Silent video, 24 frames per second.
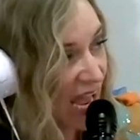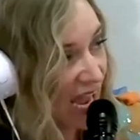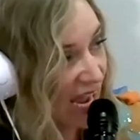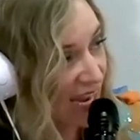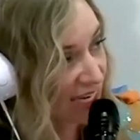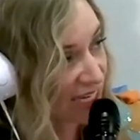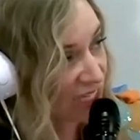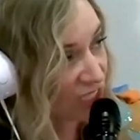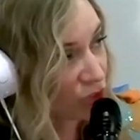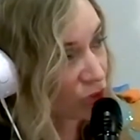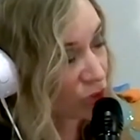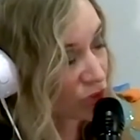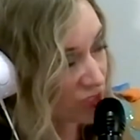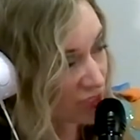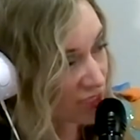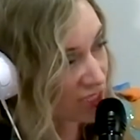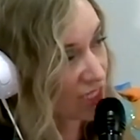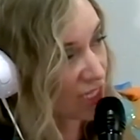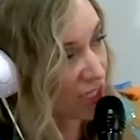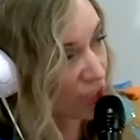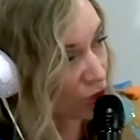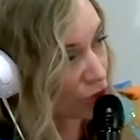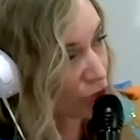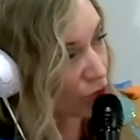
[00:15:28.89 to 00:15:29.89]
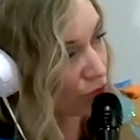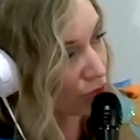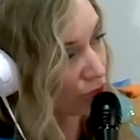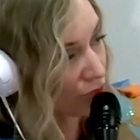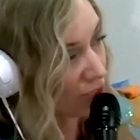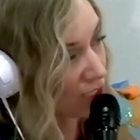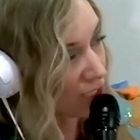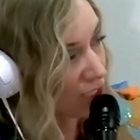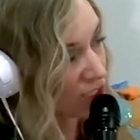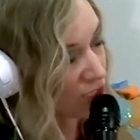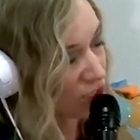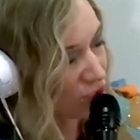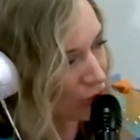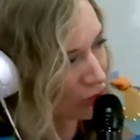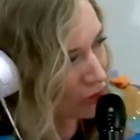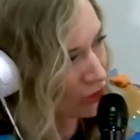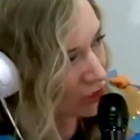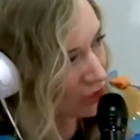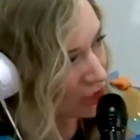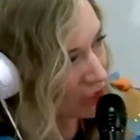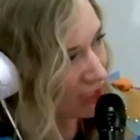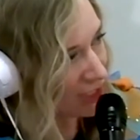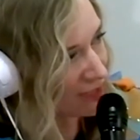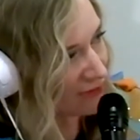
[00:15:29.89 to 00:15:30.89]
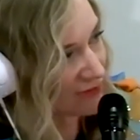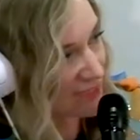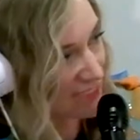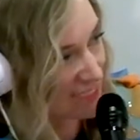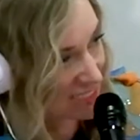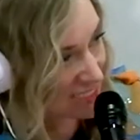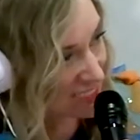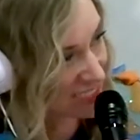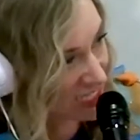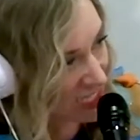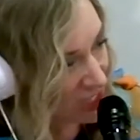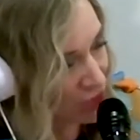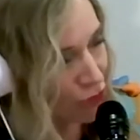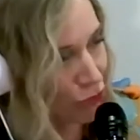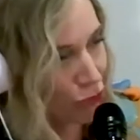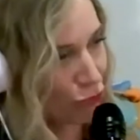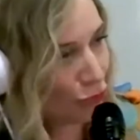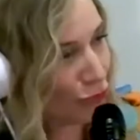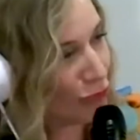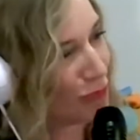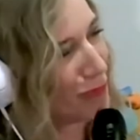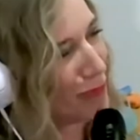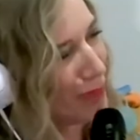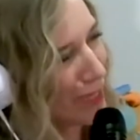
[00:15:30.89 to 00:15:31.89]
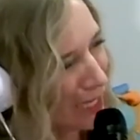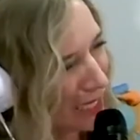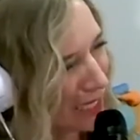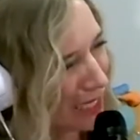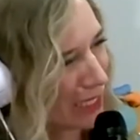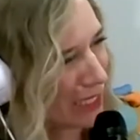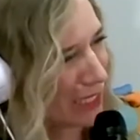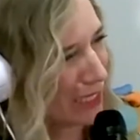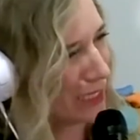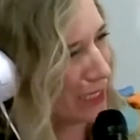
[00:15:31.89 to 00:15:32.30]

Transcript: I had to sit through this, so you're gonna have to sit through me.